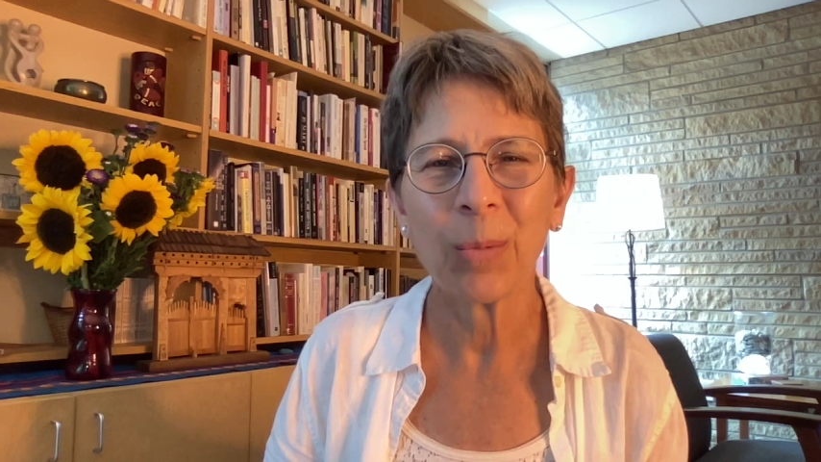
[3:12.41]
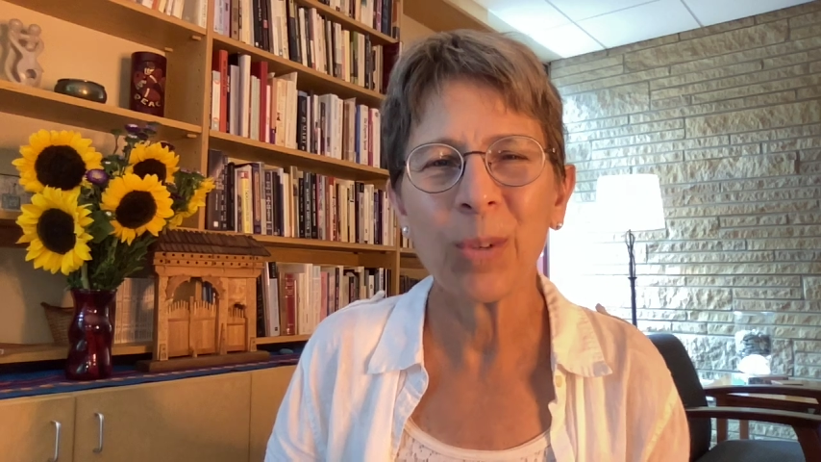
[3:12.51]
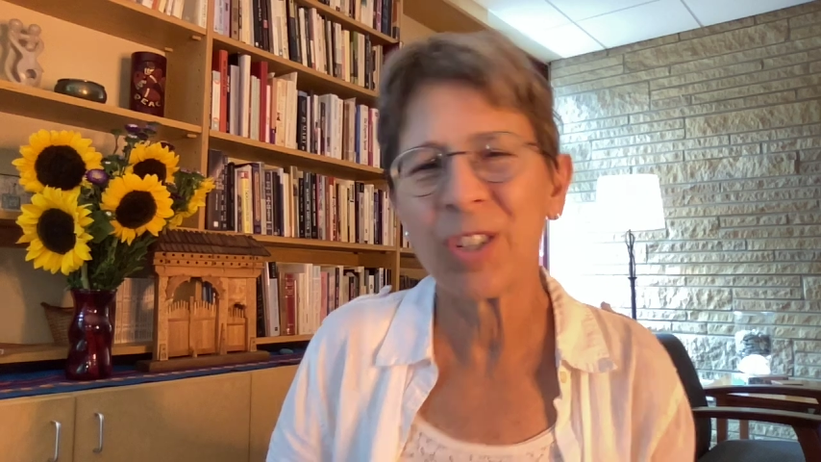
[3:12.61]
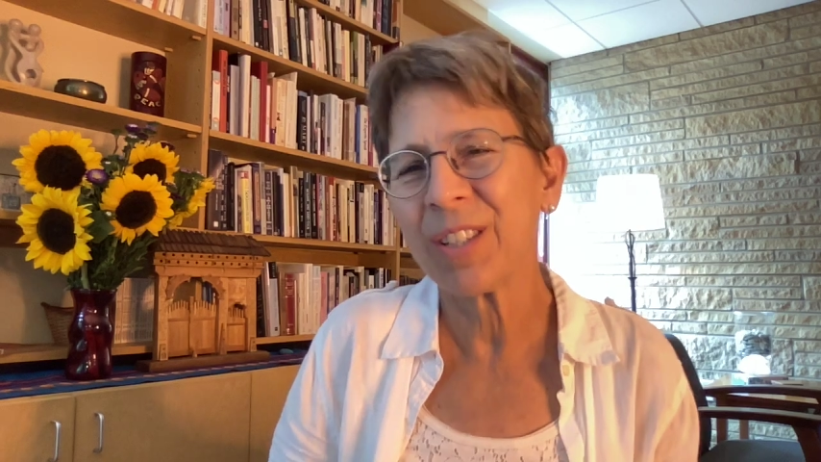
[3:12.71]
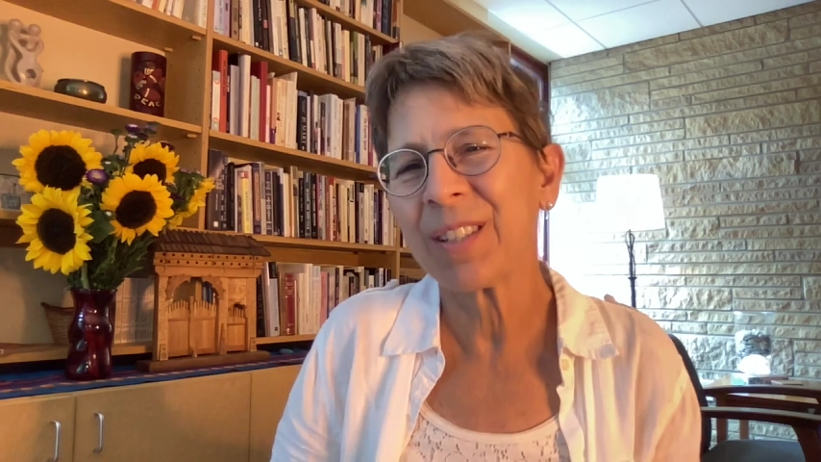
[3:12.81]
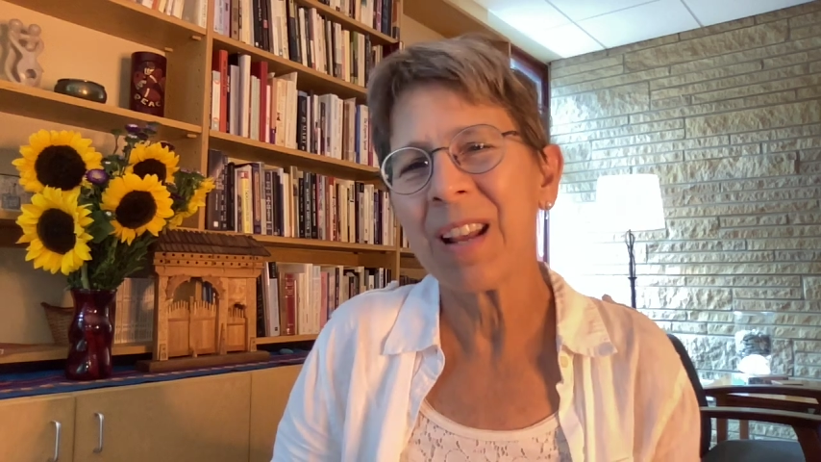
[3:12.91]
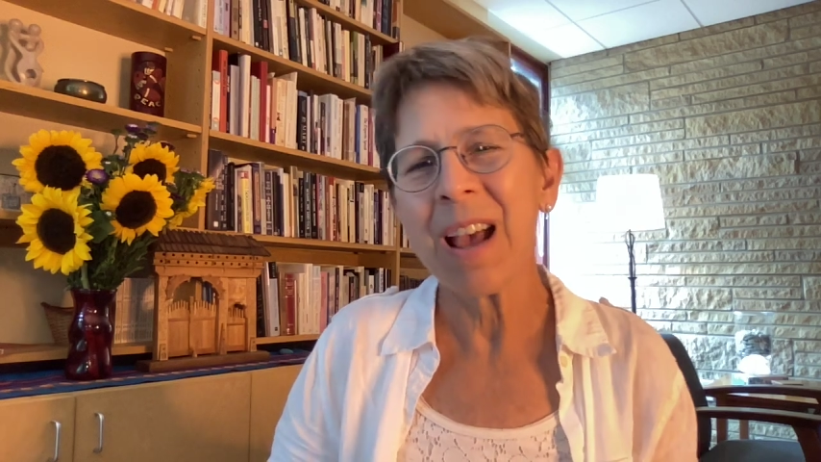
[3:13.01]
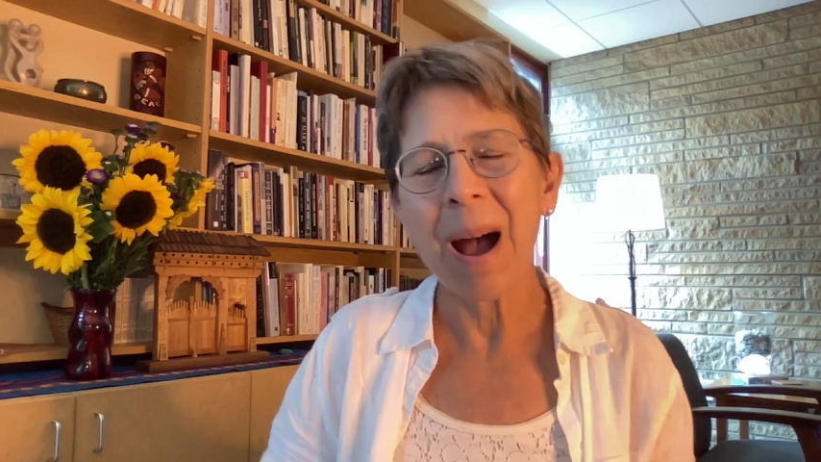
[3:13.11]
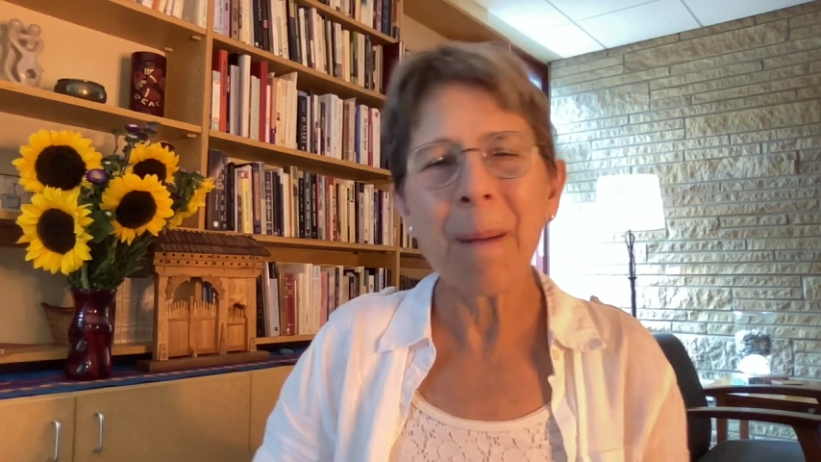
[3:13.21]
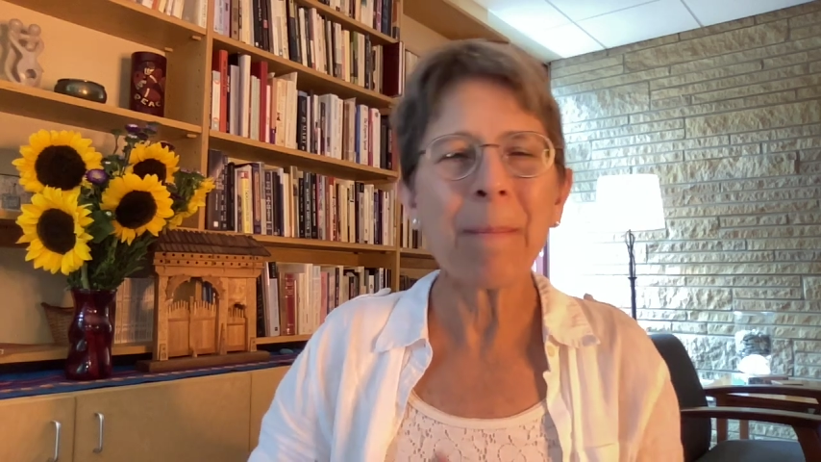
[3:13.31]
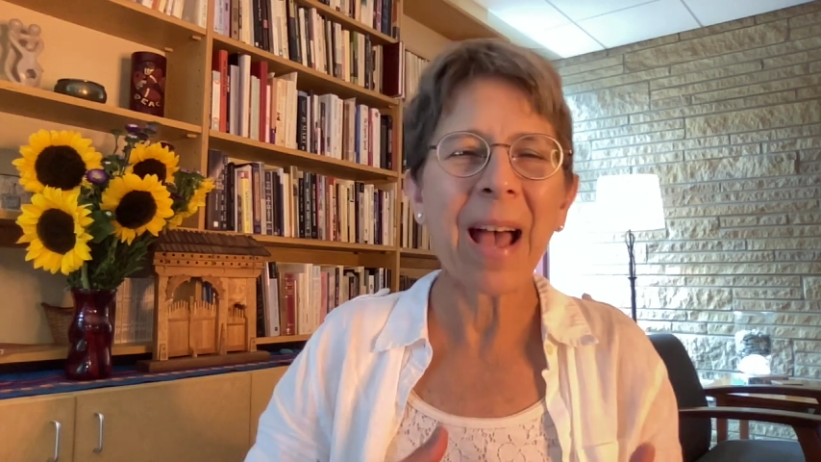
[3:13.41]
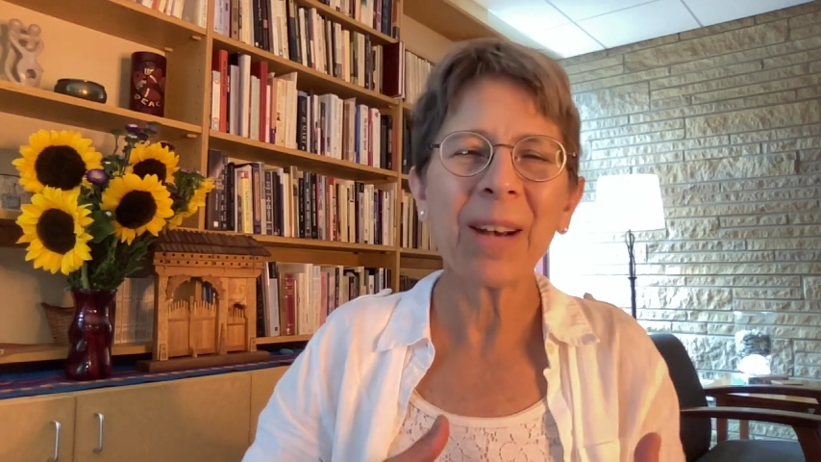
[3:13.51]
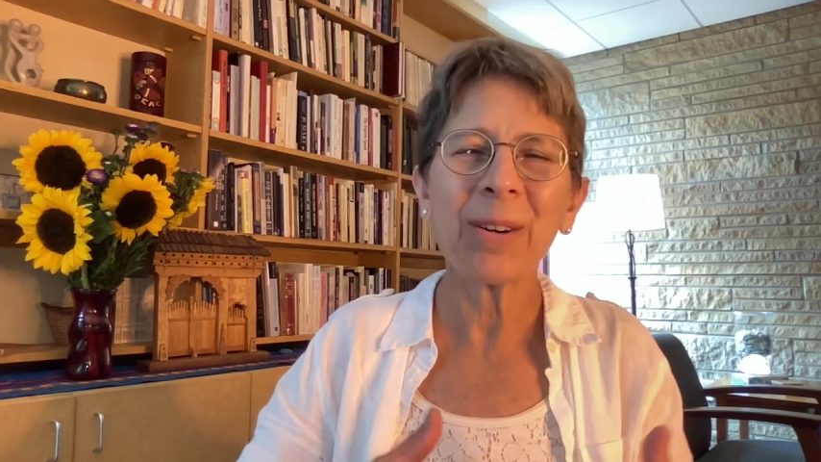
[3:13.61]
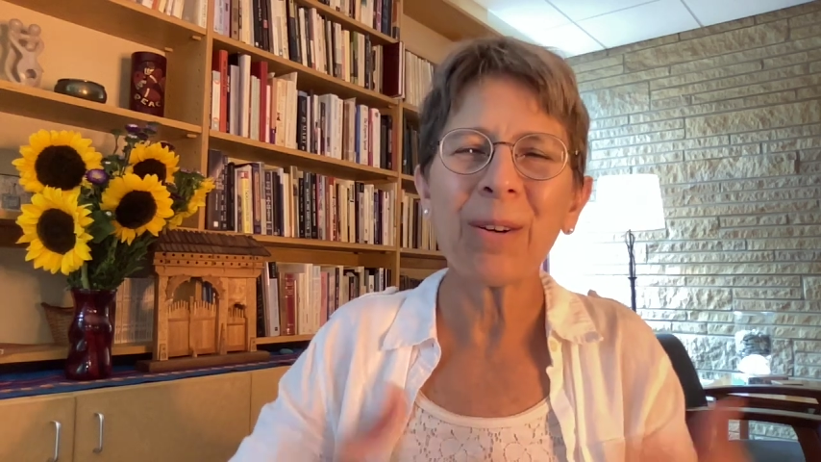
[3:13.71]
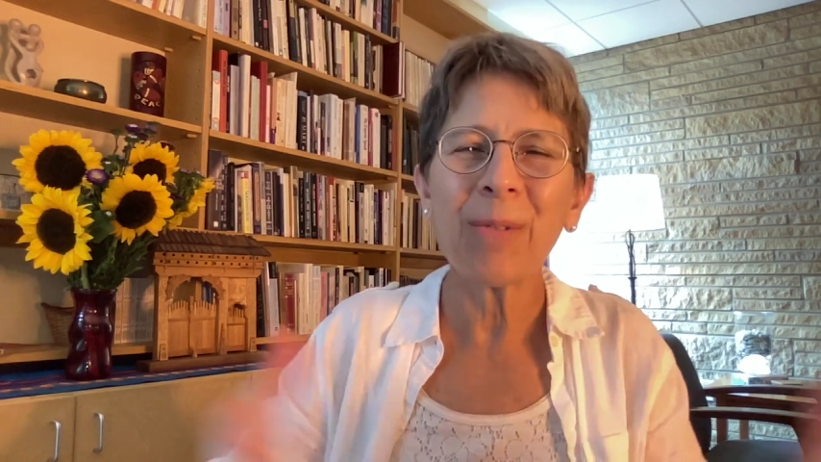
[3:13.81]
which is a
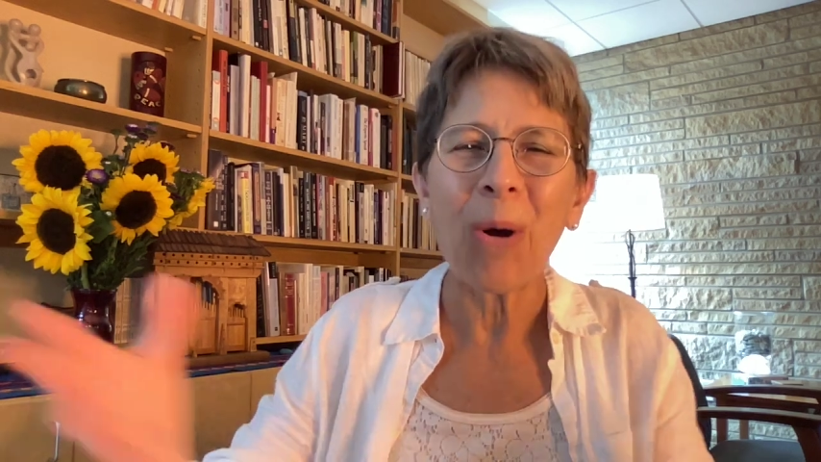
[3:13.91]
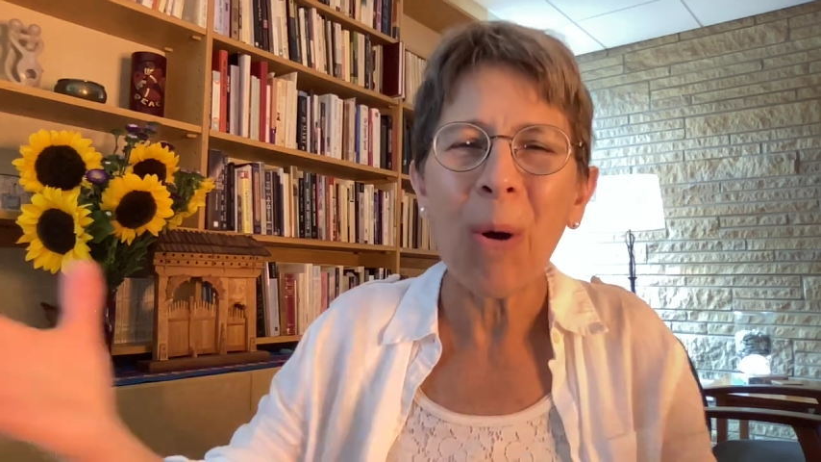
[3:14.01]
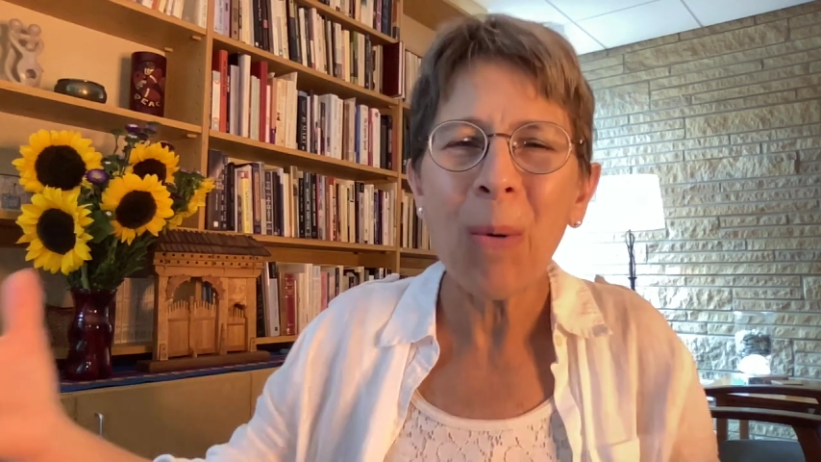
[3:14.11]
matter of